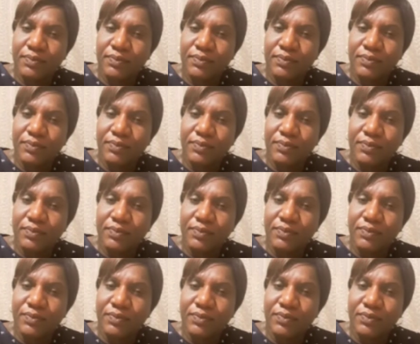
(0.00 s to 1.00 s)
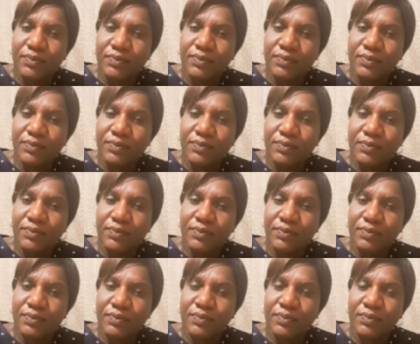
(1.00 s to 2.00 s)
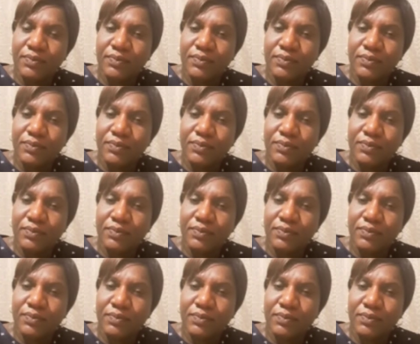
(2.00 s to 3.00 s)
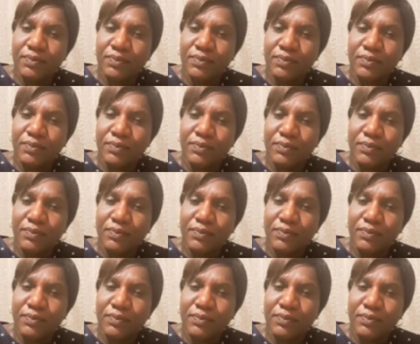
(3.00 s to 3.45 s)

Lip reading: The person shown says nothing.